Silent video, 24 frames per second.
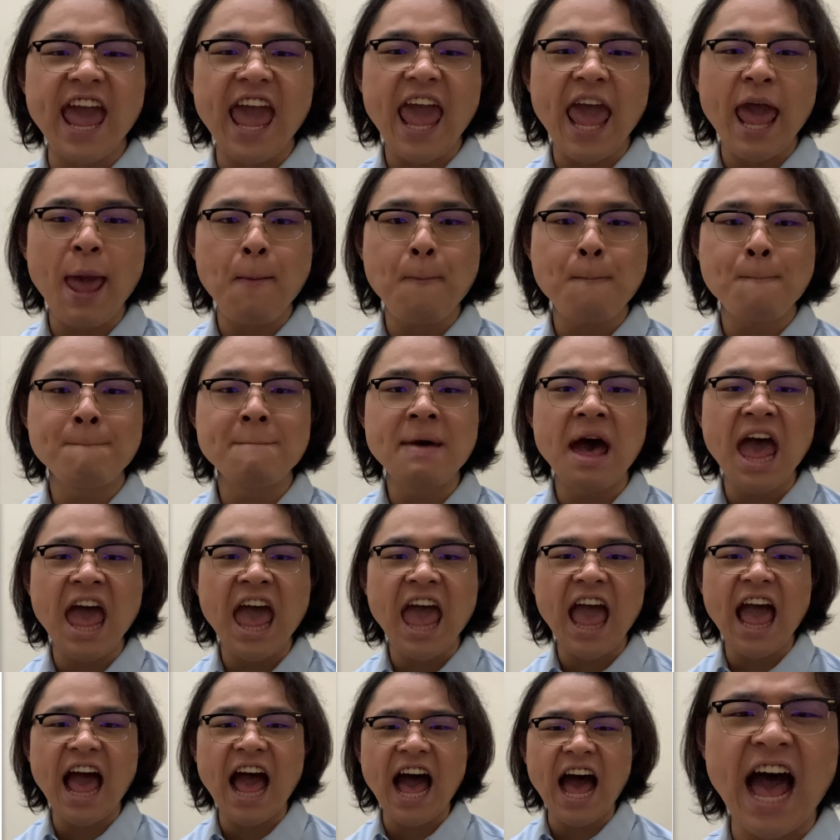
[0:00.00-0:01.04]

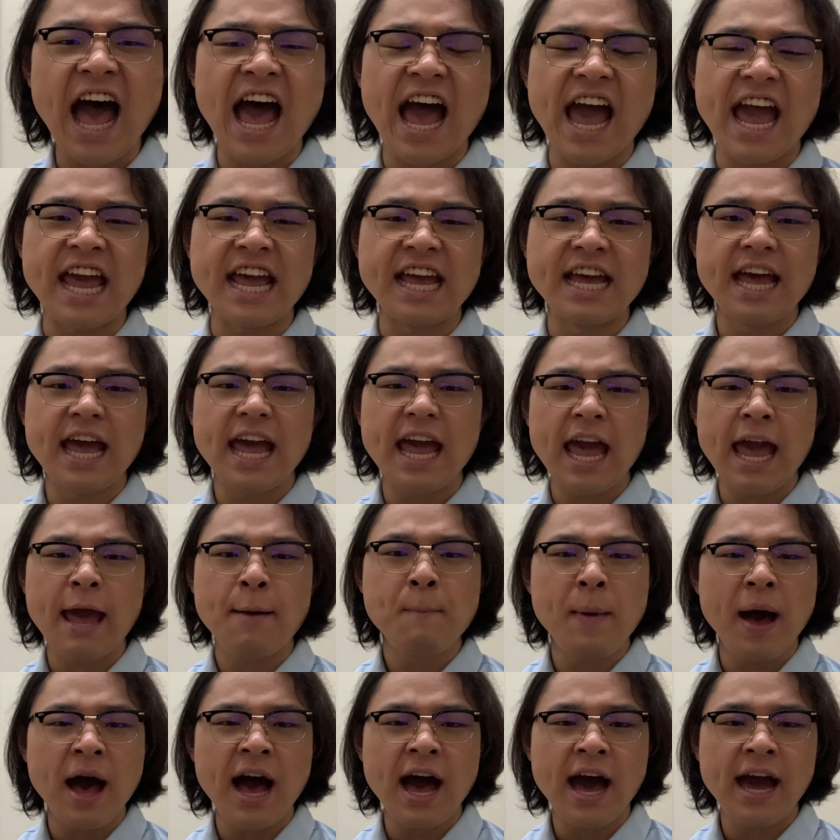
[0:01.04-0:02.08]
MI.
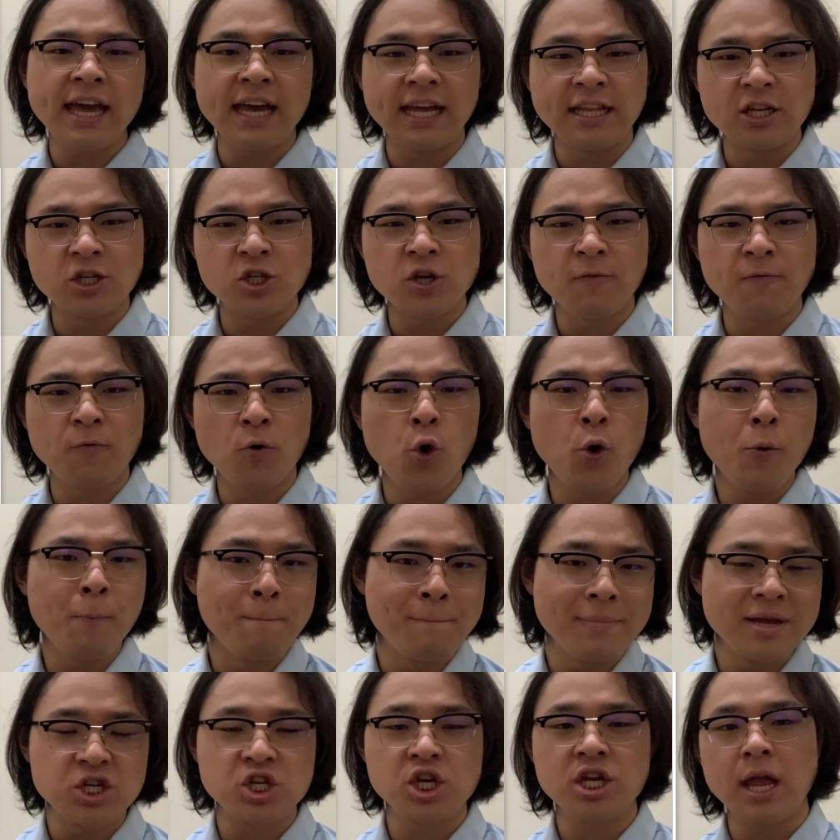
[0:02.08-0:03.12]
MI, initial for
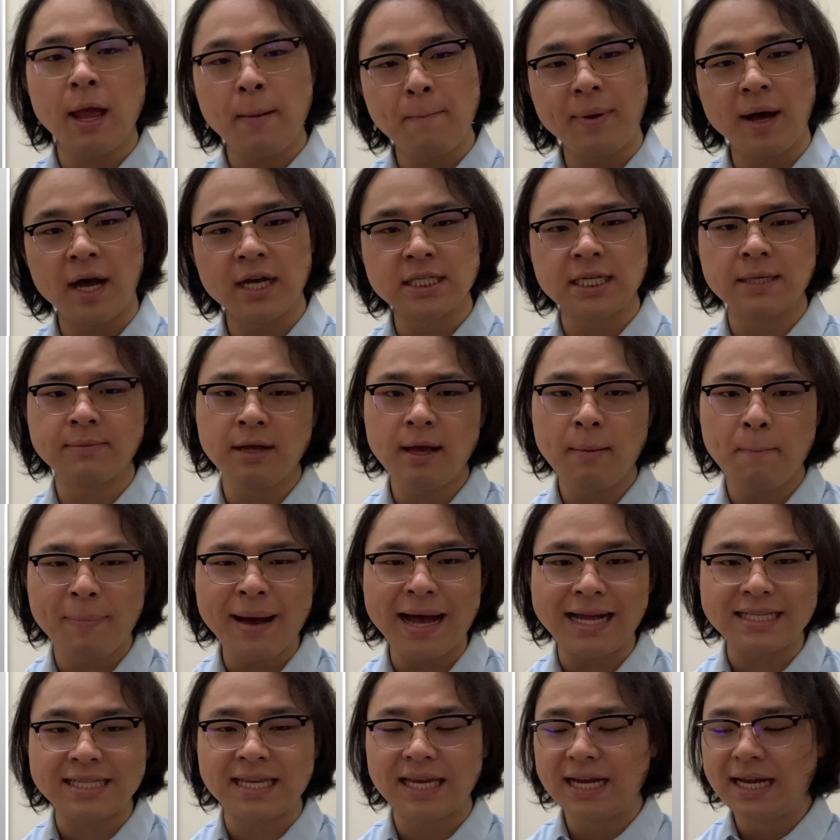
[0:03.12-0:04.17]
Mission Impossible,
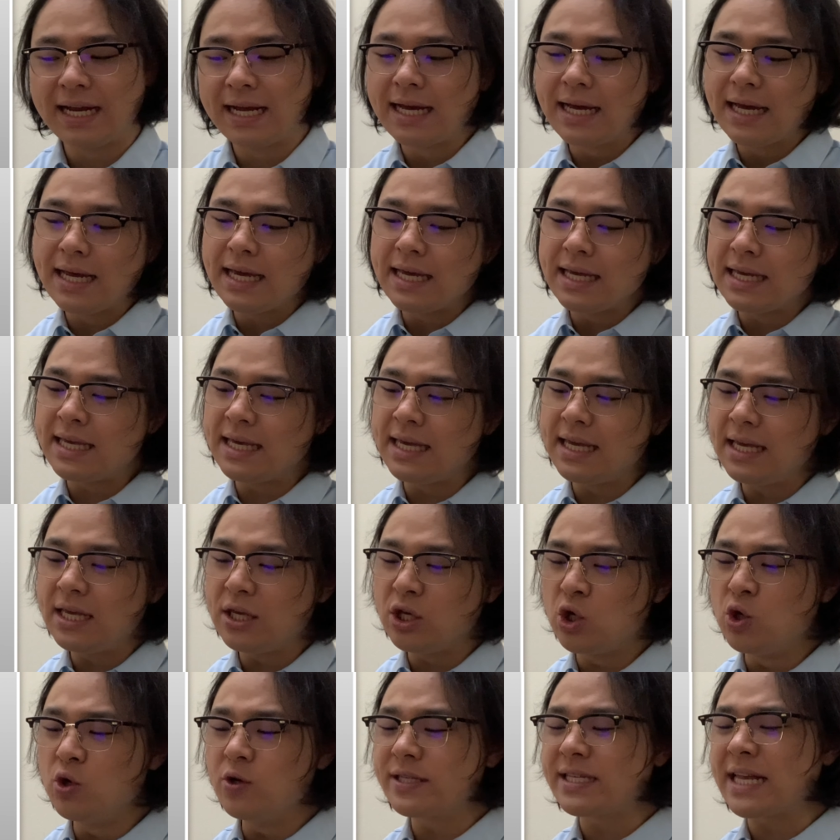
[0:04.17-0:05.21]
but he
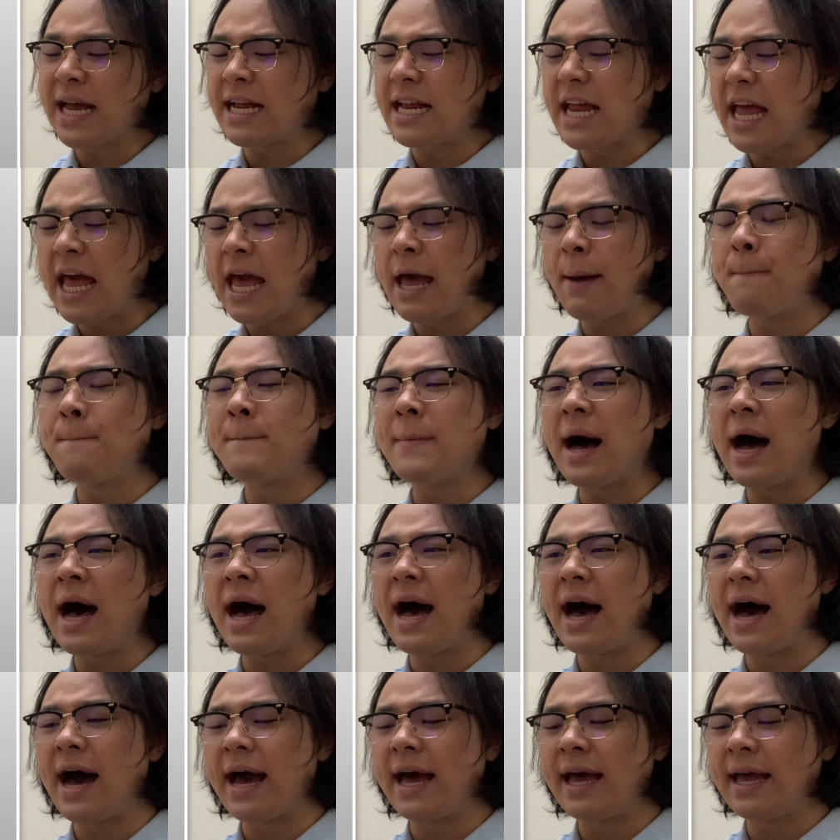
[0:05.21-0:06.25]
used that
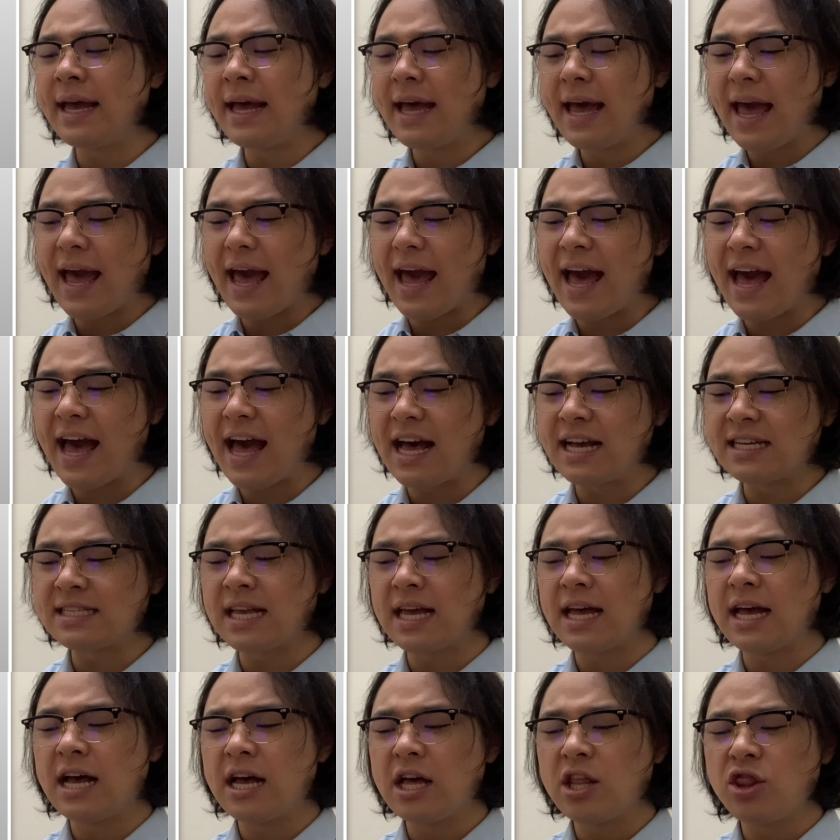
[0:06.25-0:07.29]
MI as
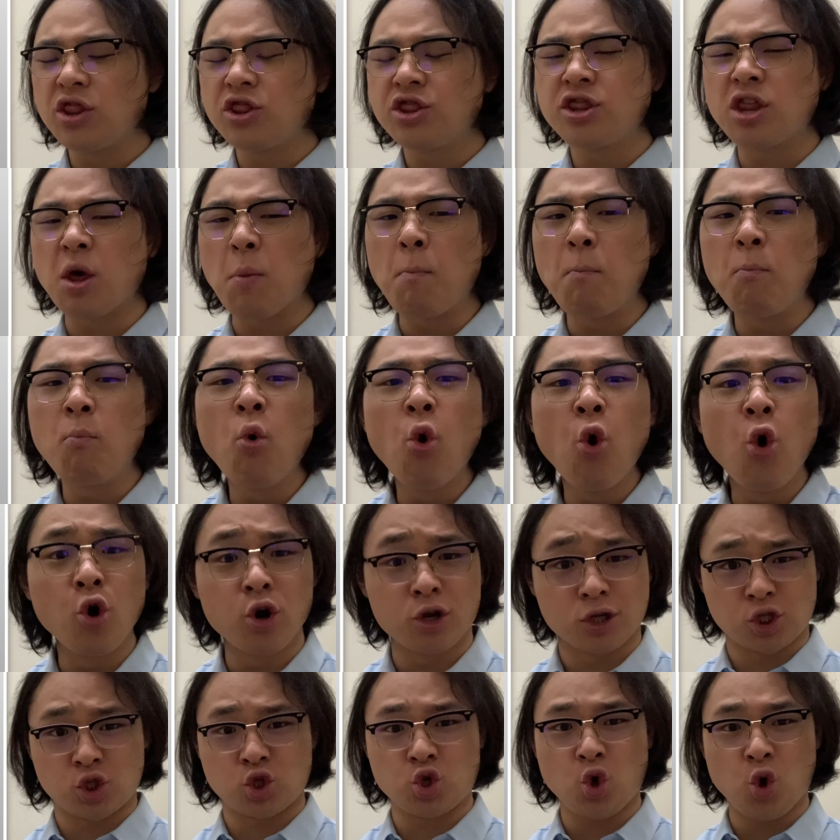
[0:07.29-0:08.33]
the
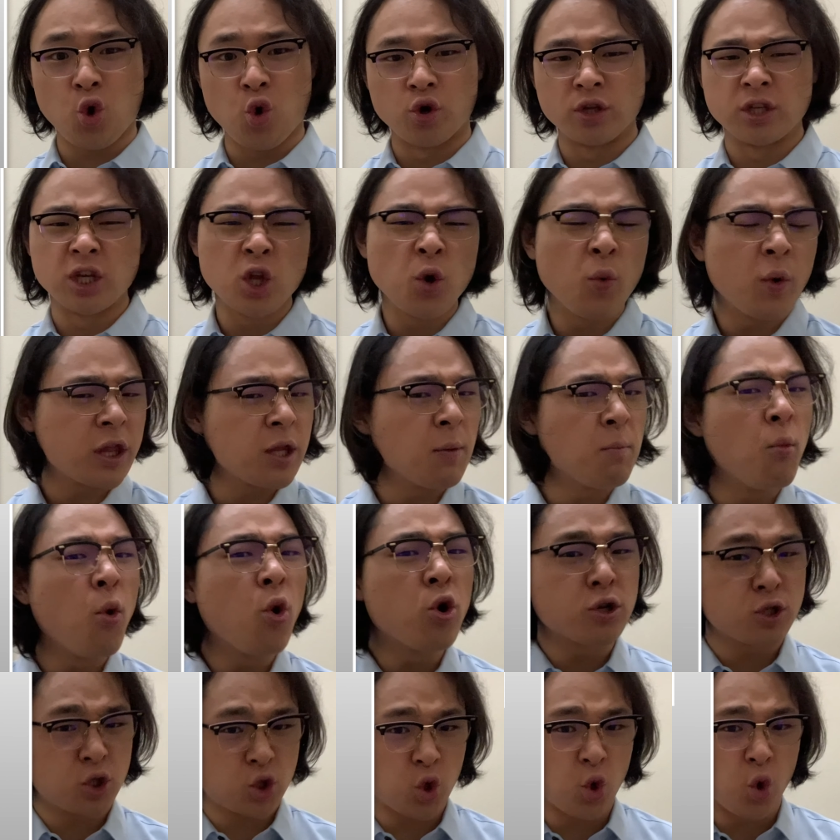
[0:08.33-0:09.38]
Morse code. You know what the
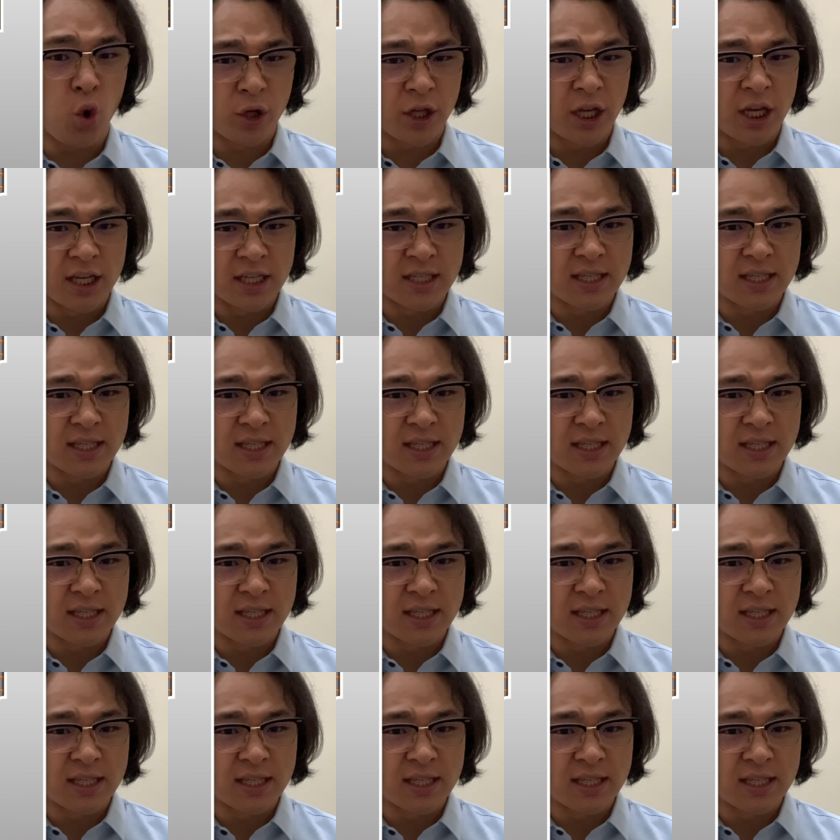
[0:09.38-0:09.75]
Morse code is?